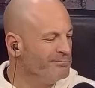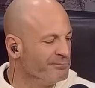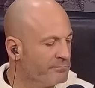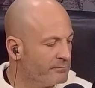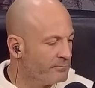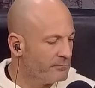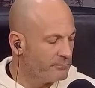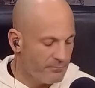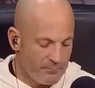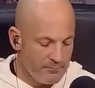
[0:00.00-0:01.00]

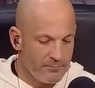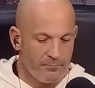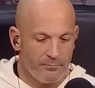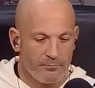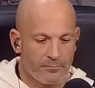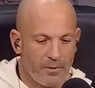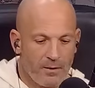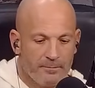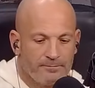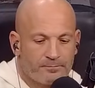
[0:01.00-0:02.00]

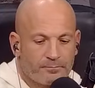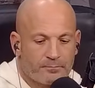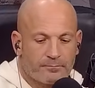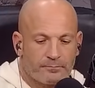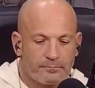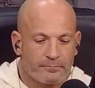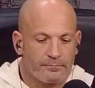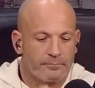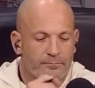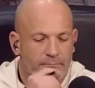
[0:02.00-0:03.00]

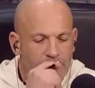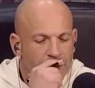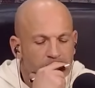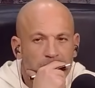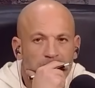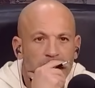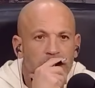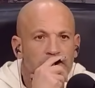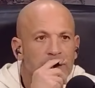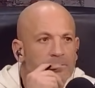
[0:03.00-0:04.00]
The person shown says nothing.